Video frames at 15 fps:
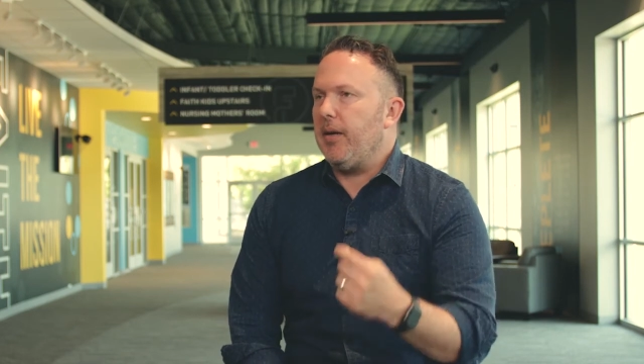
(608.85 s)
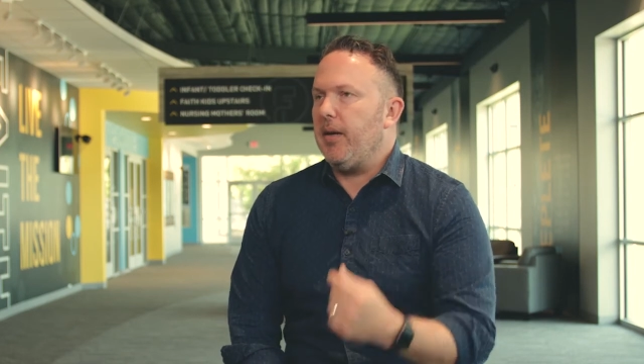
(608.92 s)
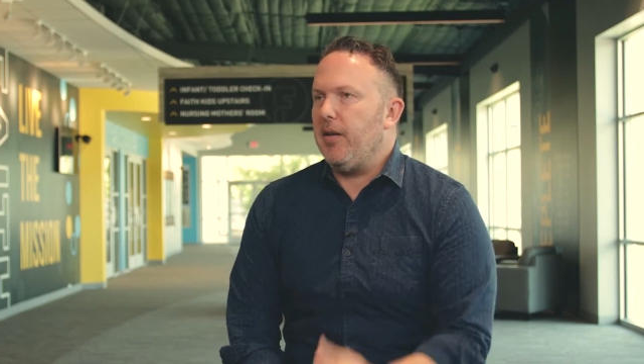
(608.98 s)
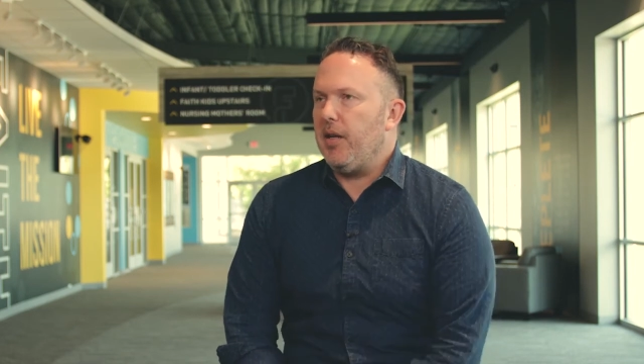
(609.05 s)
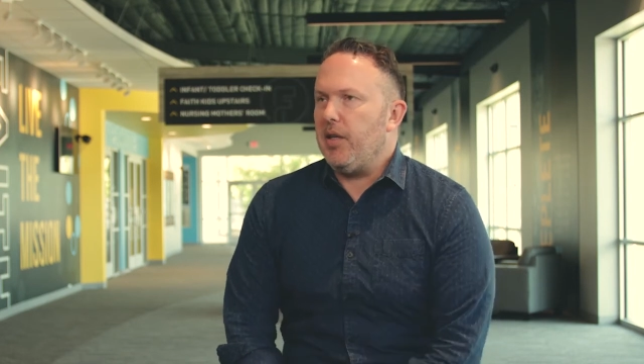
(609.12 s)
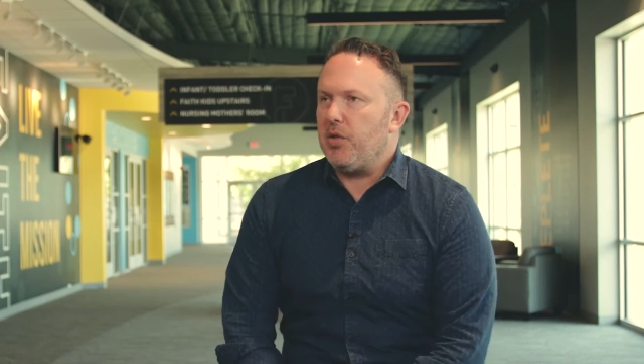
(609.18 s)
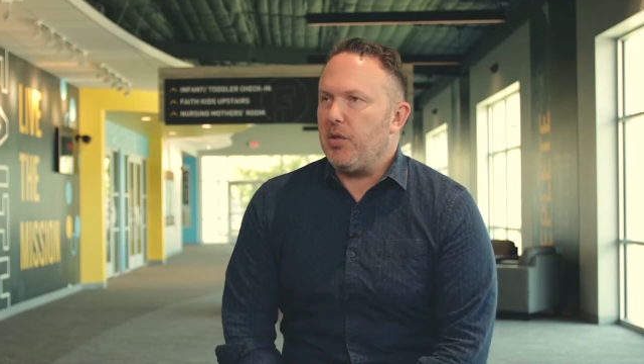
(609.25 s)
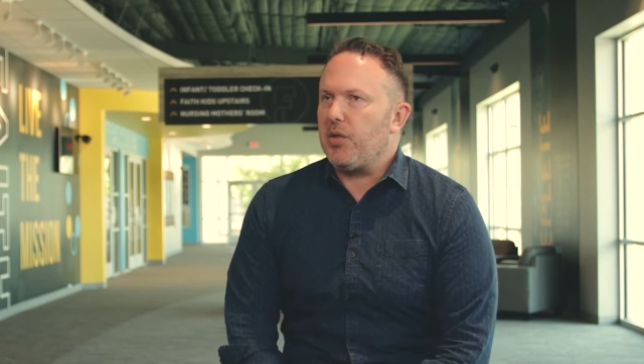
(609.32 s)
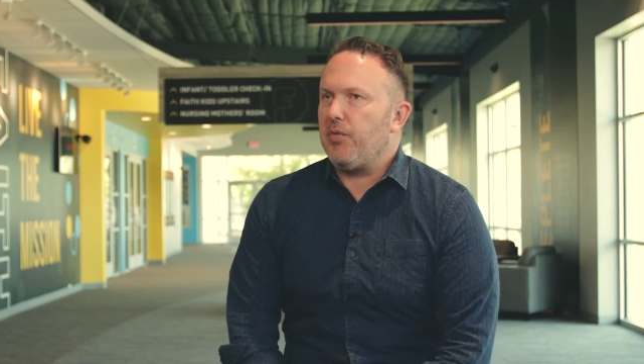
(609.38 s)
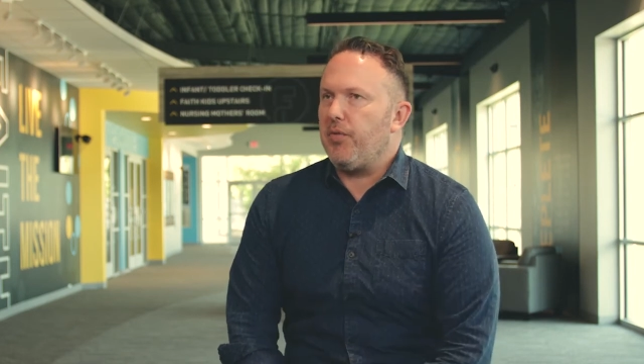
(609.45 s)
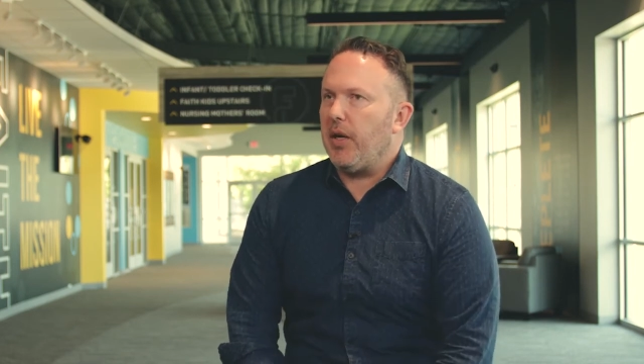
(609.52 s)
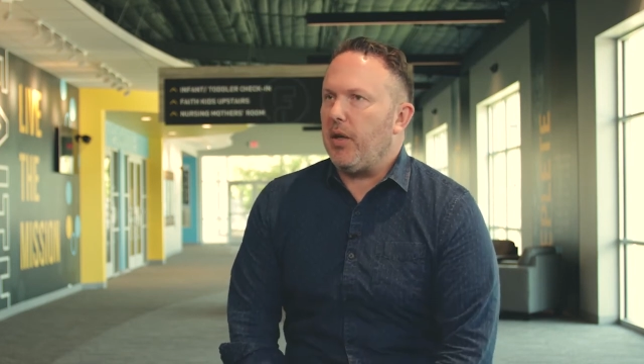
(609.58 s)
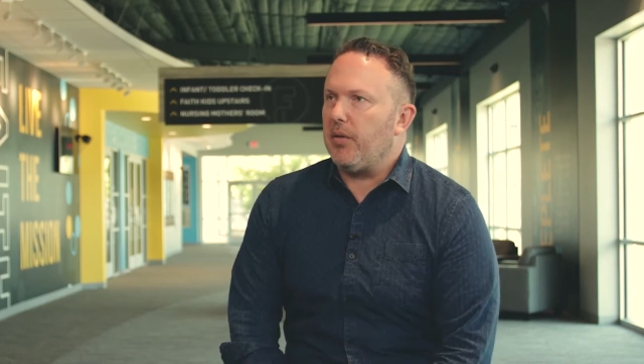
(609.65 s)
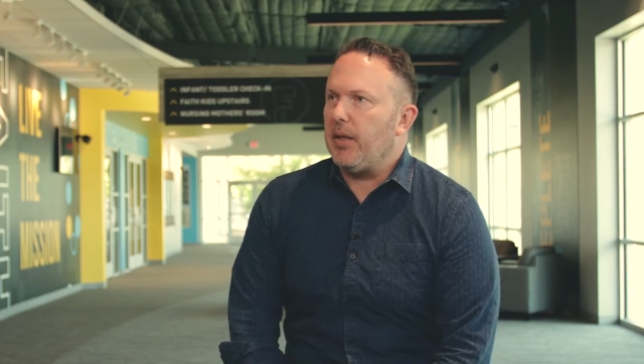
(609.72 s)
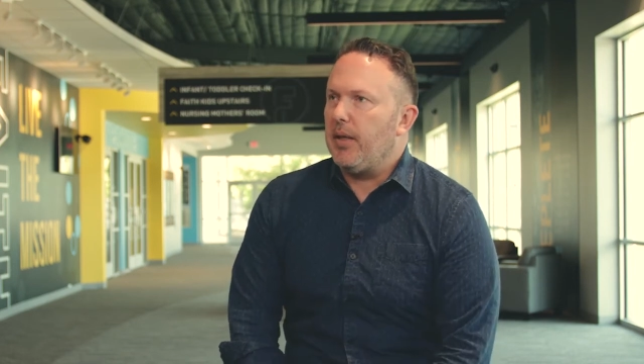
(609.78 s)
It just
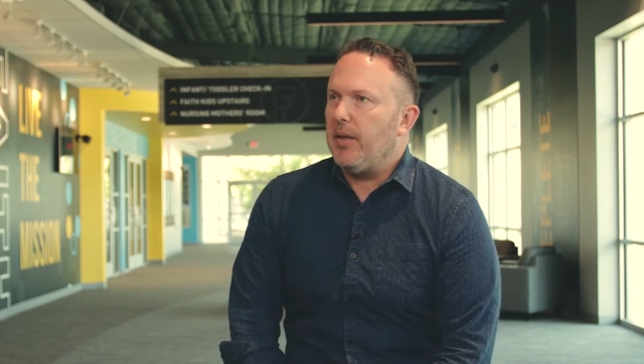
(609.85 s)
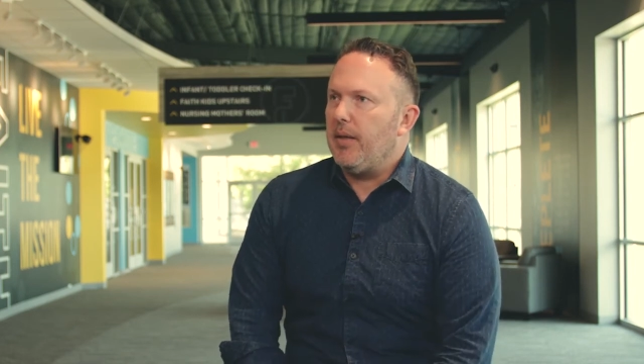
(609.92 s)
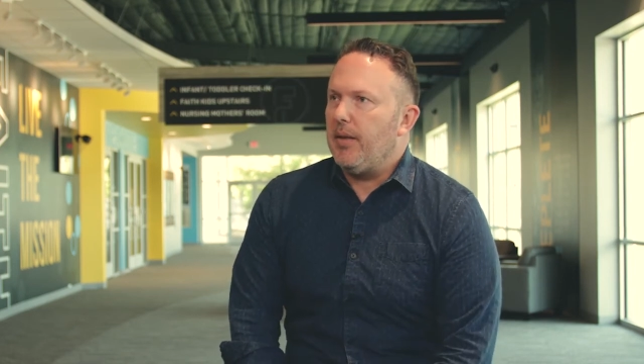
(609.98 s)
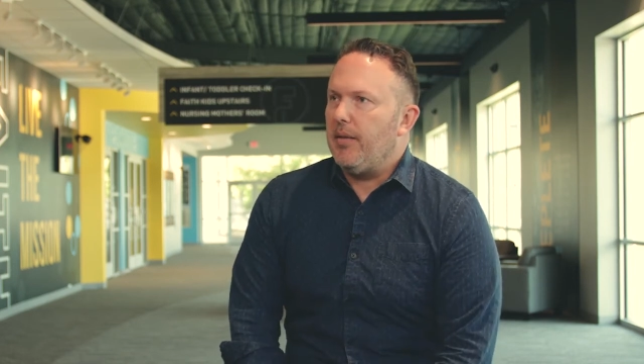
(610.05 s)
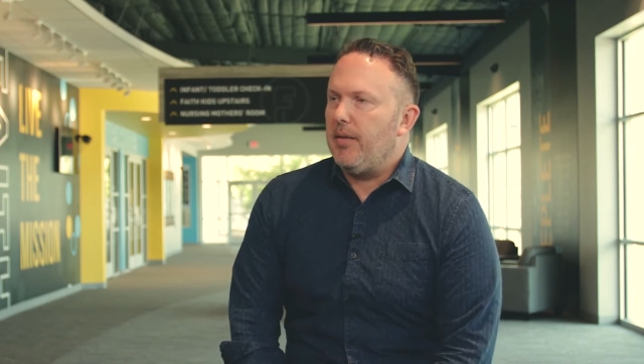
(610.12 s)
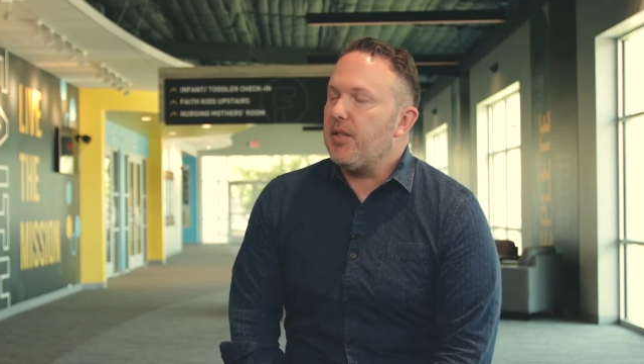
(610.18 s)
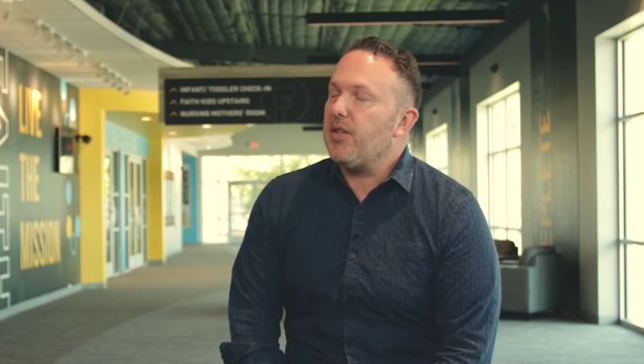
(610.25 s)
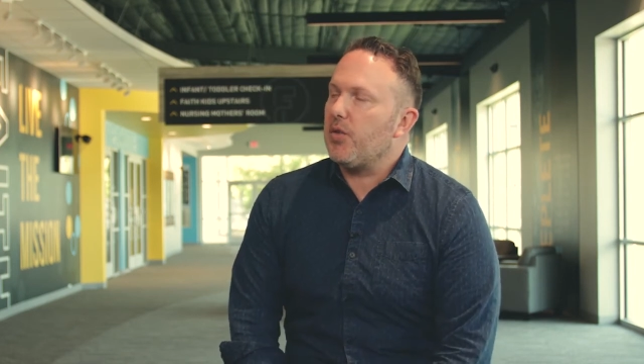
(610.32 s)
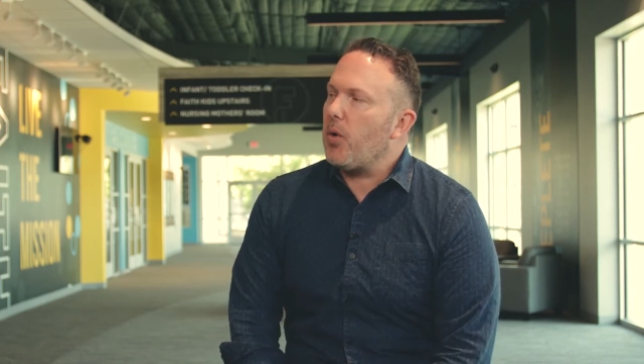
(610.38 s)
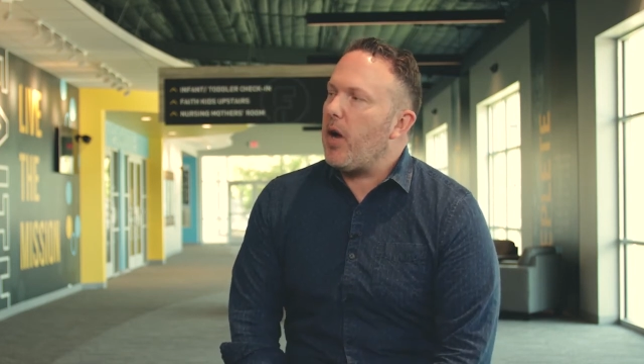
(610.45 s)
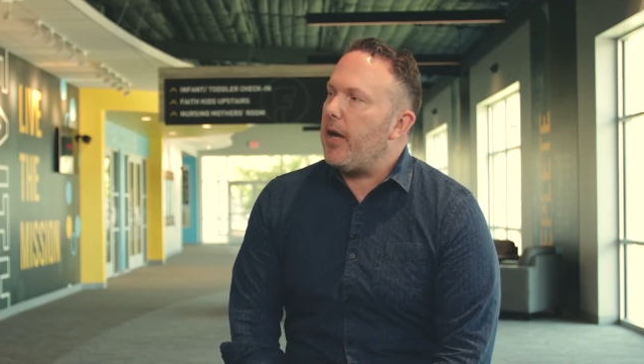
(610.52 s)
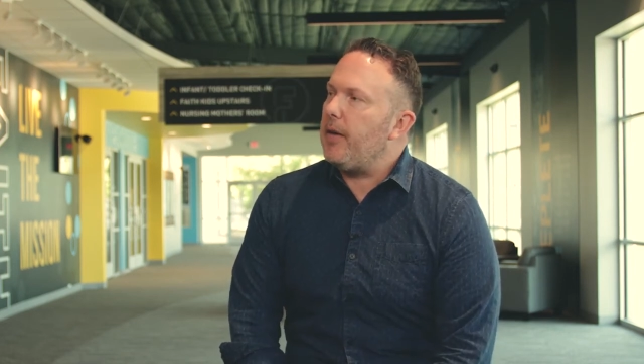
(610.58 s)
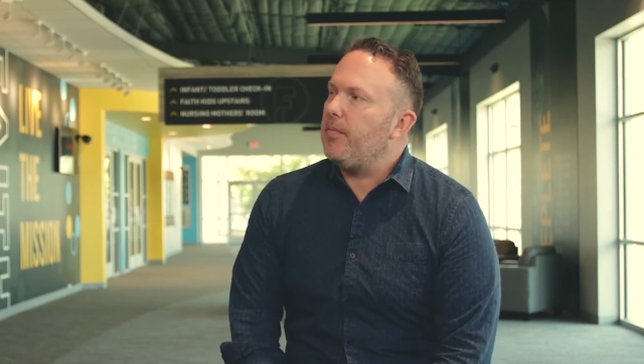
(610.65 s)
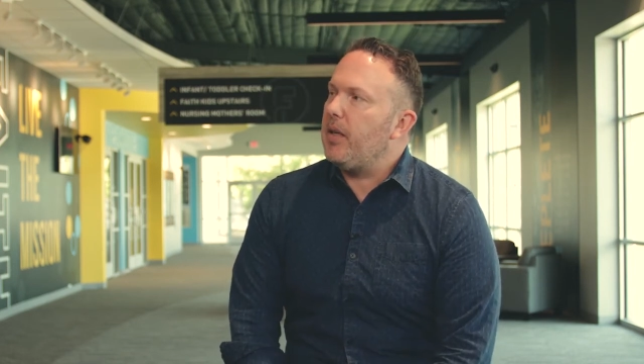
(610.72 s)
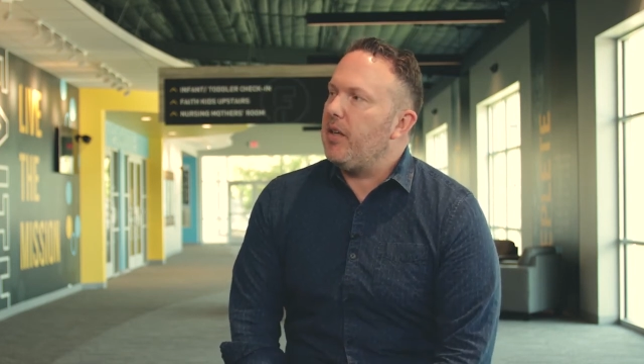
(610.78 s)
felt, this is right.
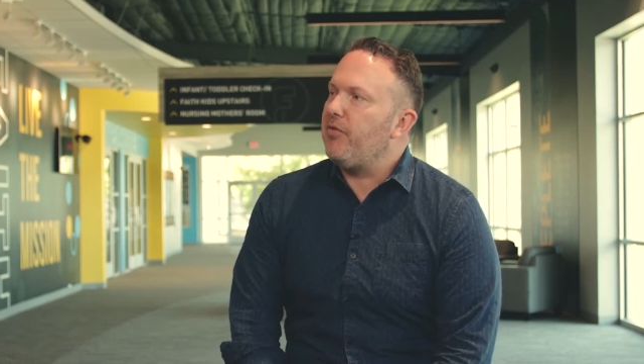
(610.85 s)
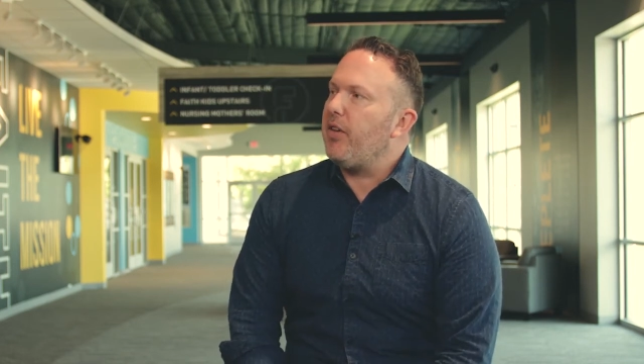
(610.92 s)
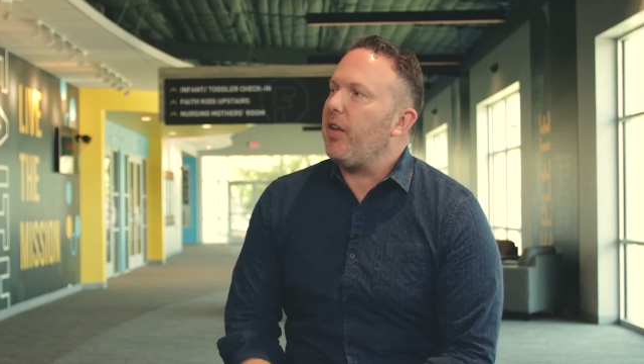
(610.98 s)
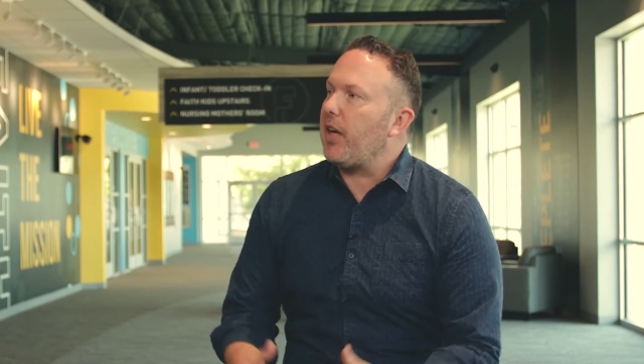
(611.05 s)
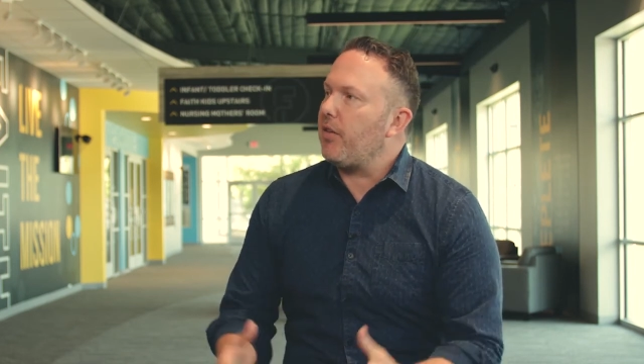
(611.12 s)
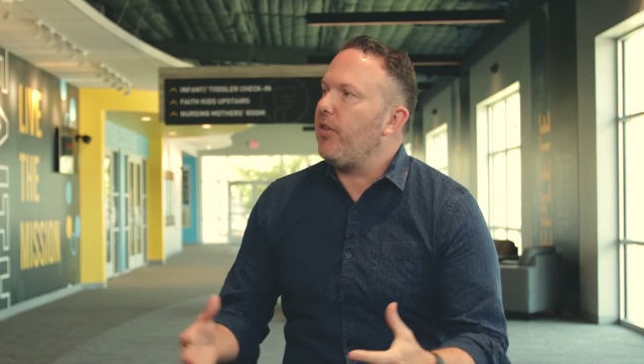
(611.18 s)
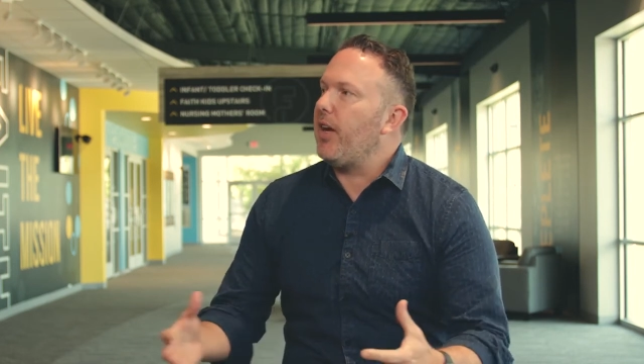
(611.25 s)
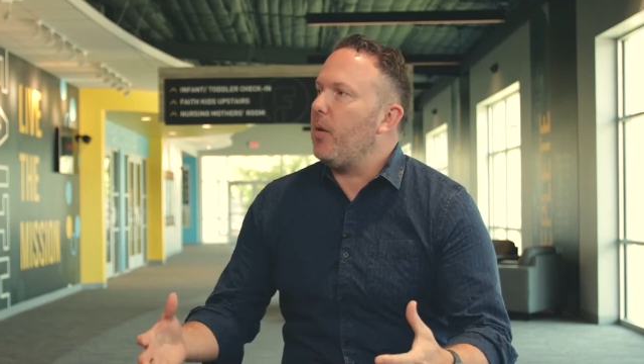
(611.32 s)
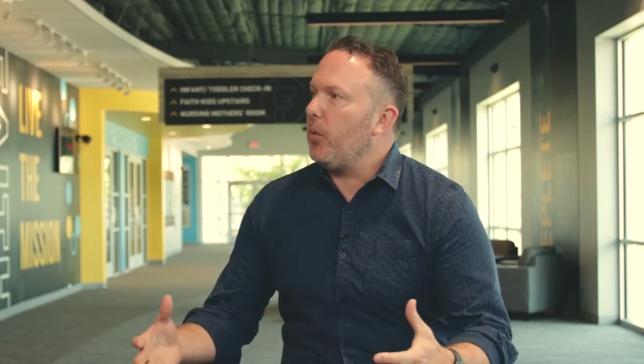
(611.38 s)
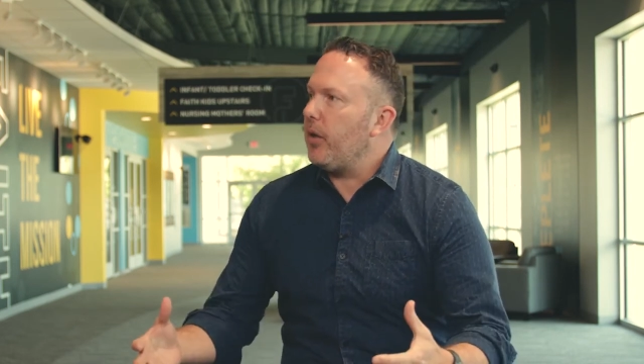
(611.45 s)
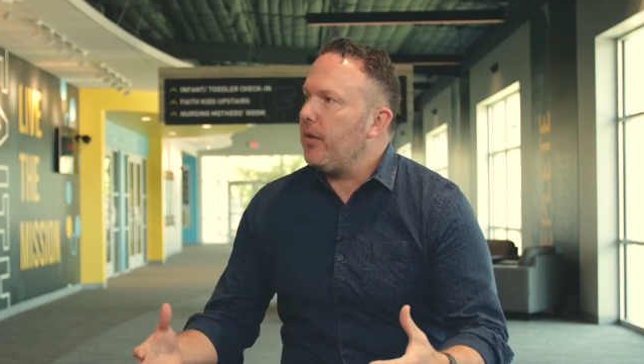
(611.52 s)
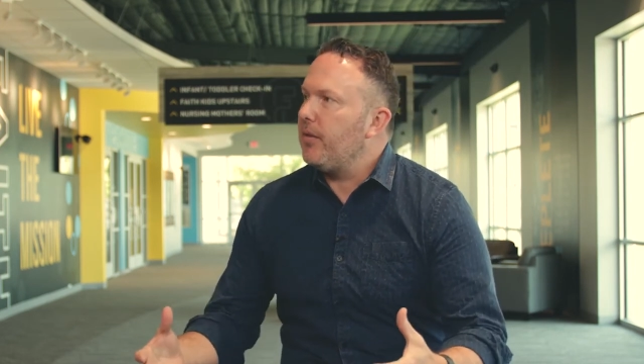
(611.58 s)
It felt like family.